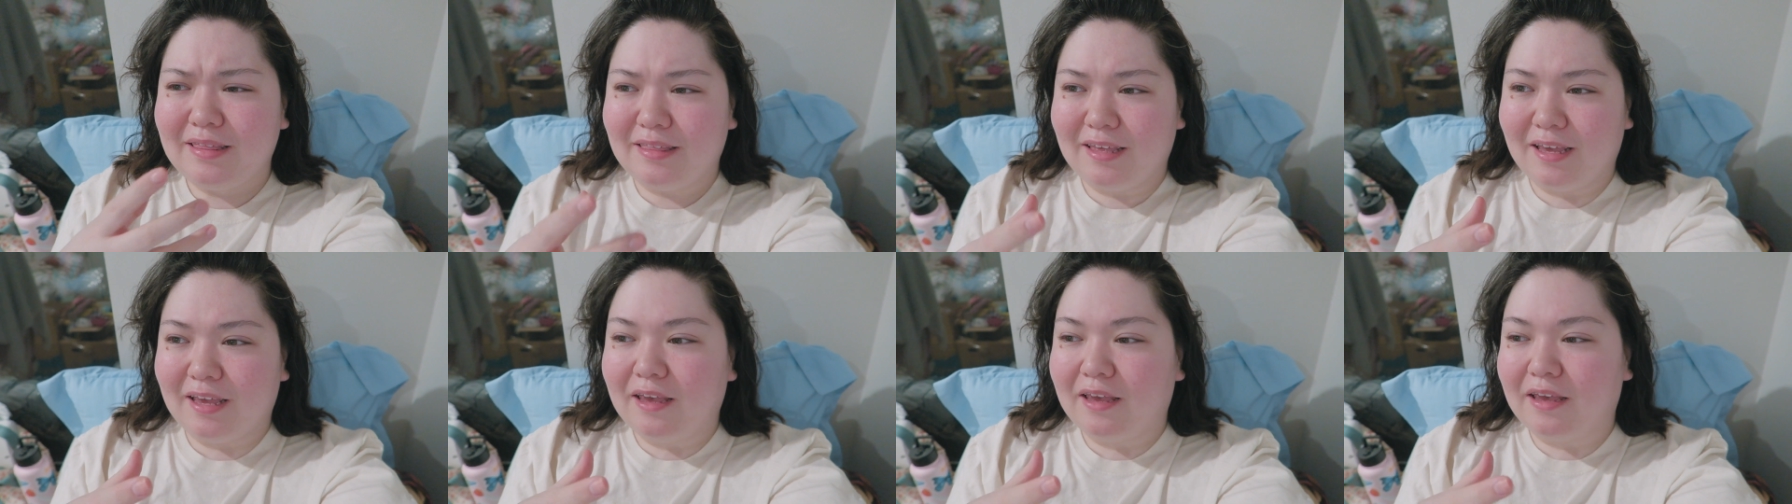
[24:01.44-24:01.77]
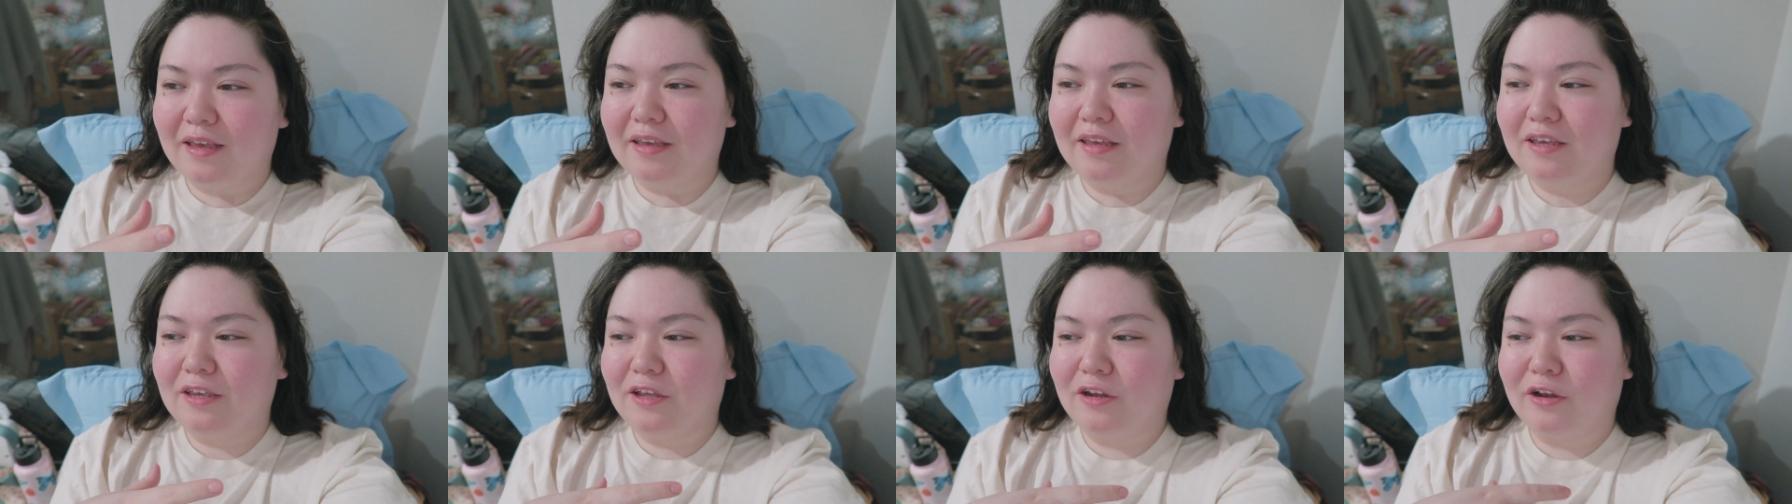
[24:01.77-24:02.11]

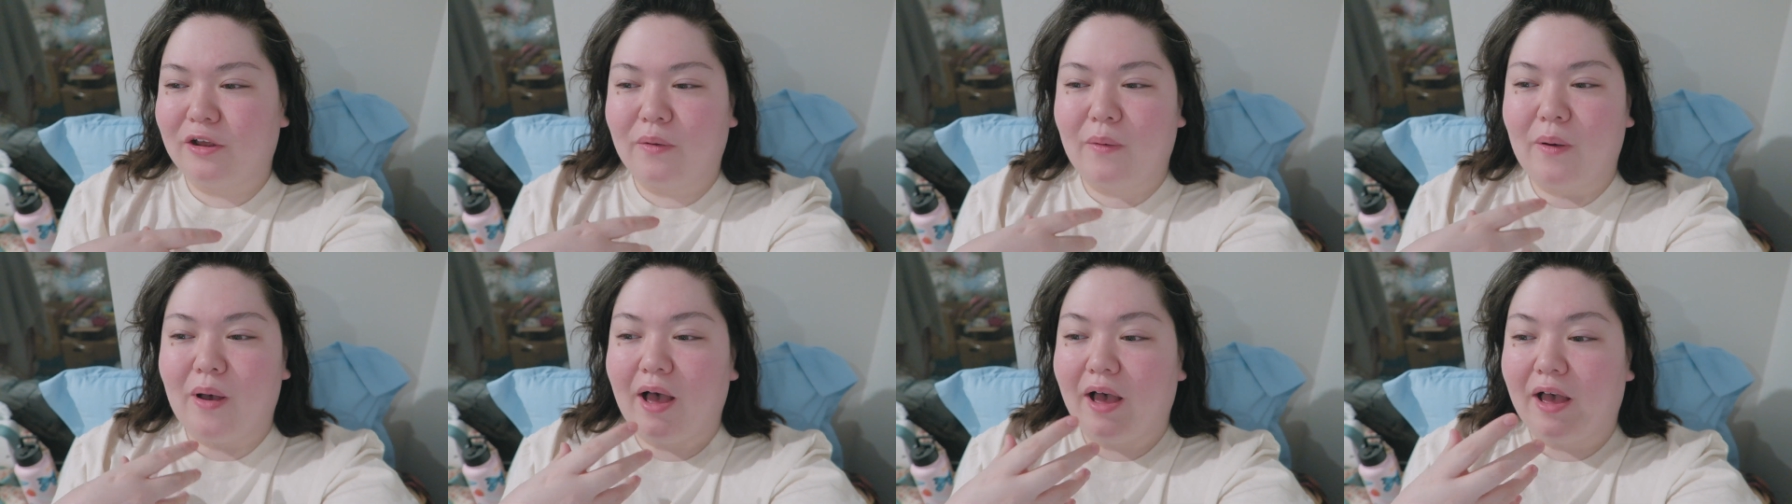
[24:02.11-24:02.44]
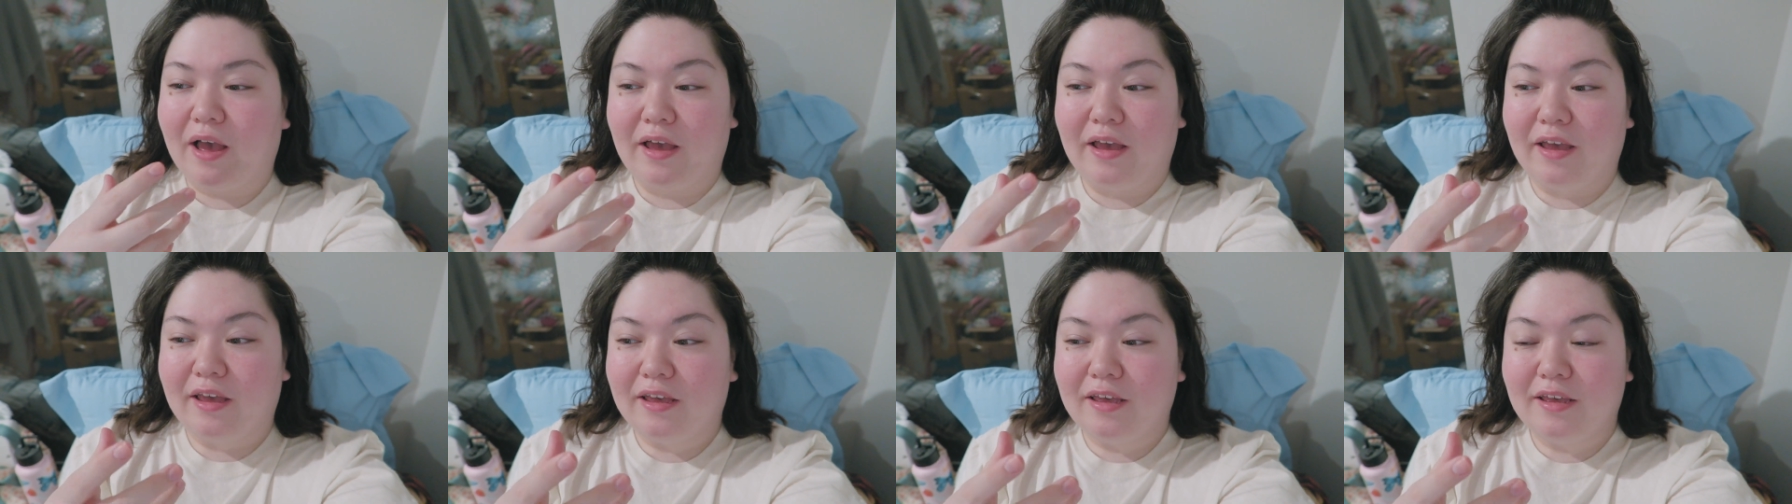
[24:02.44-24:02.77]
think you know
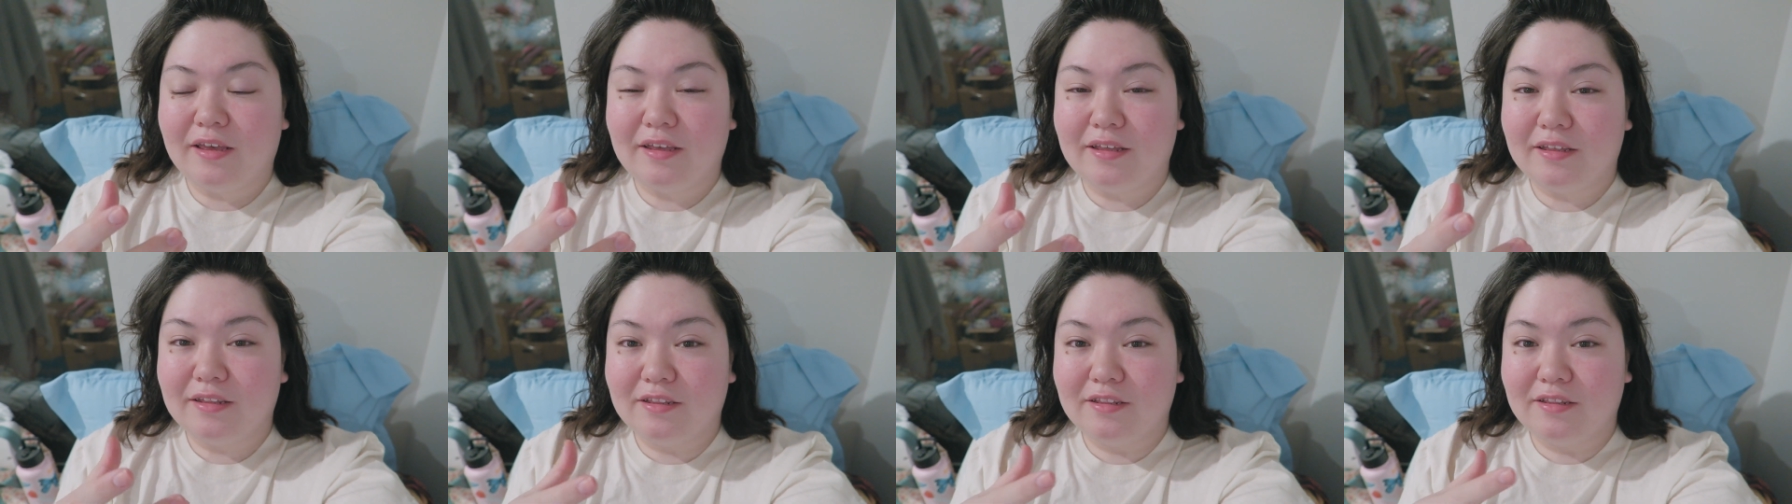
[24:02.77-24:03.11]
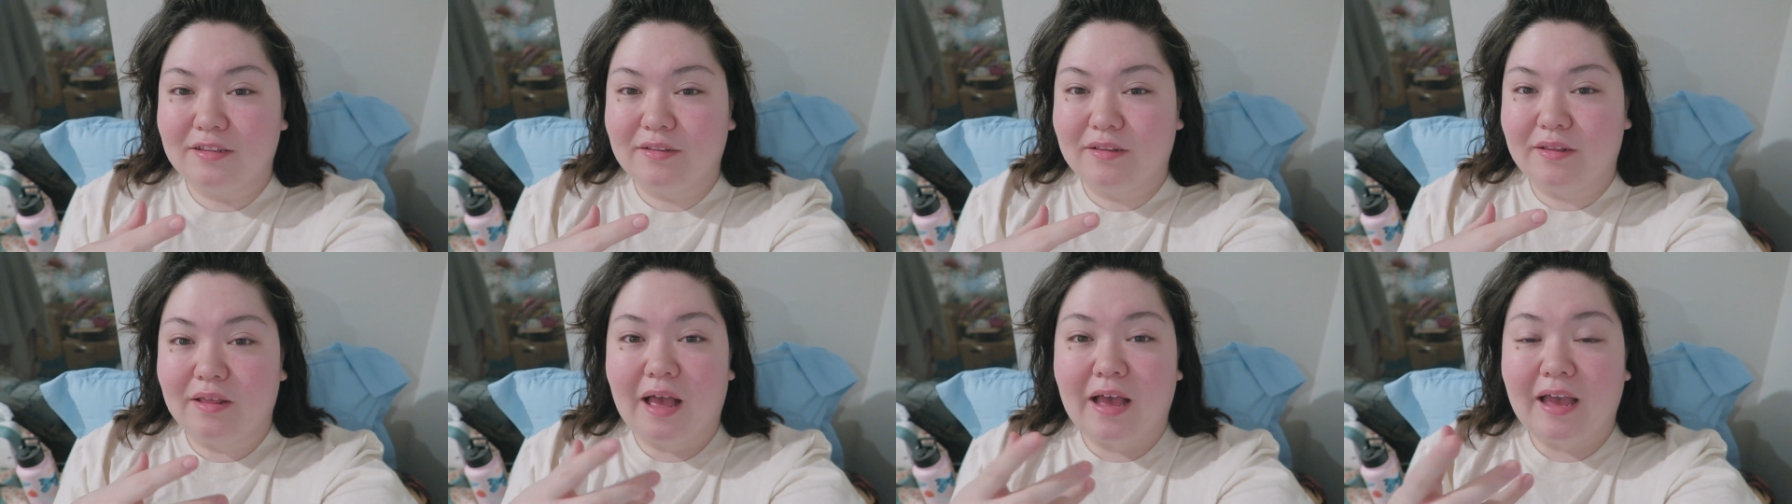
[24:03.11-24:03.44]
I
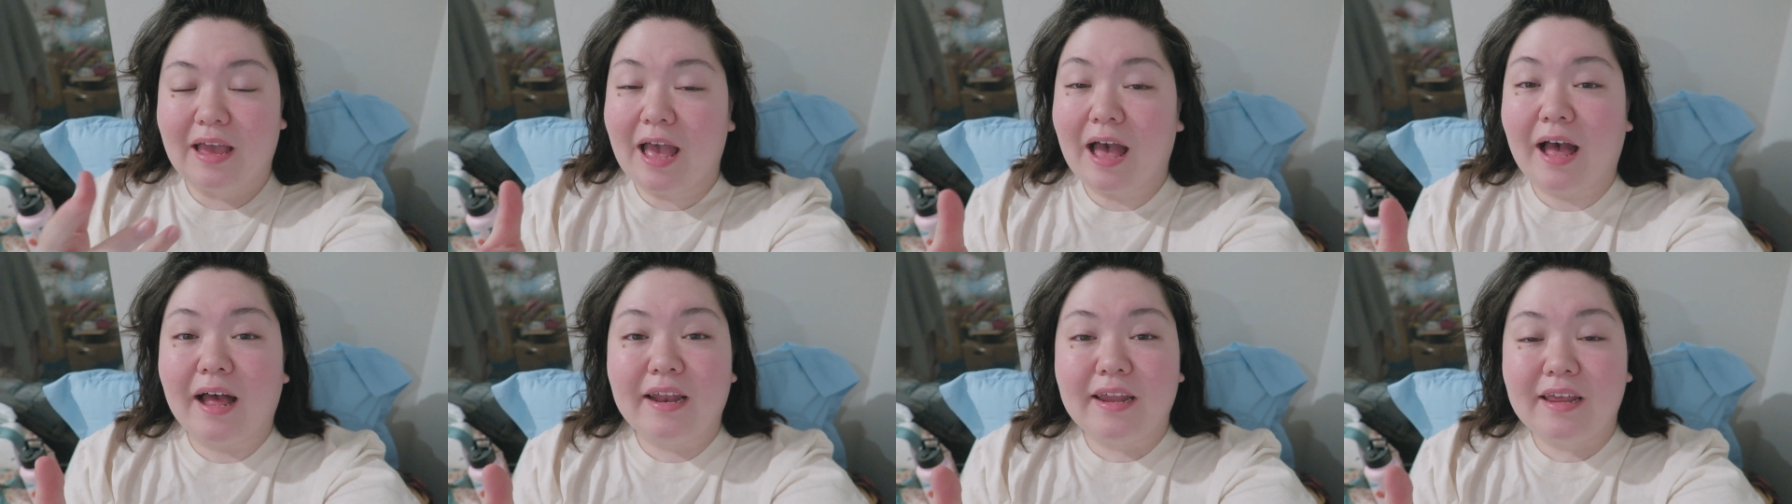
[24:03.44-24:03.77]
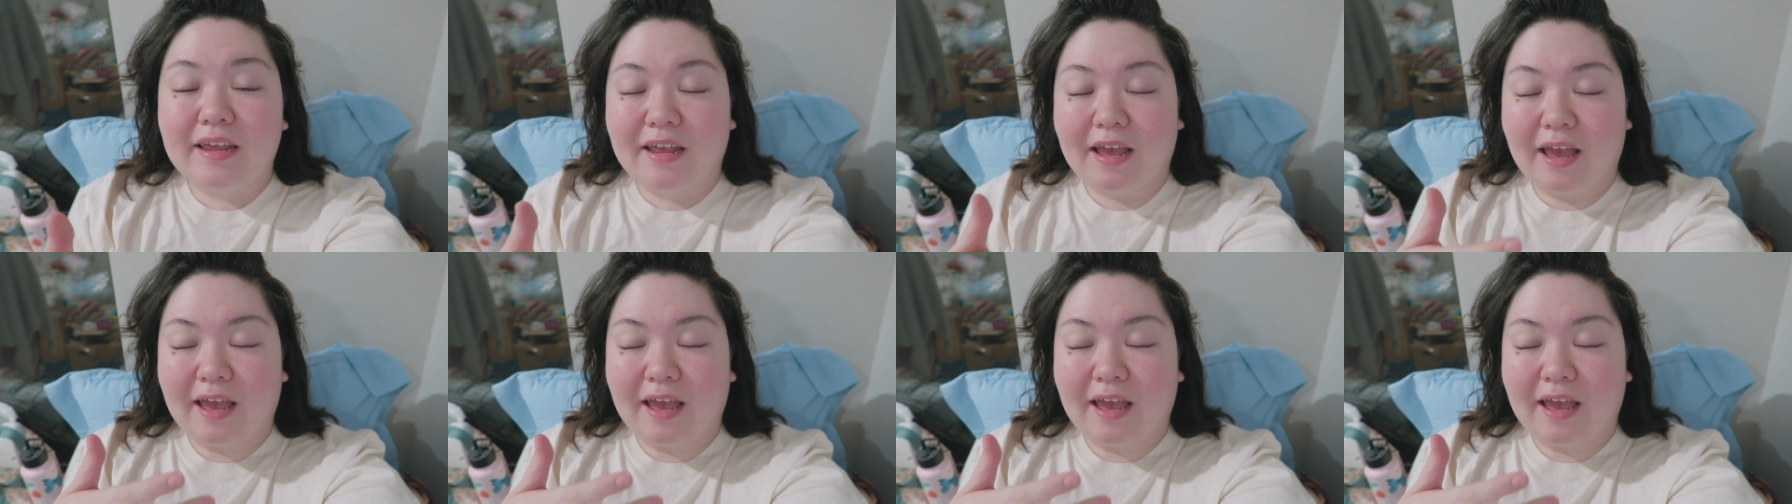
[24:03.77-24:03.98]
I hadn't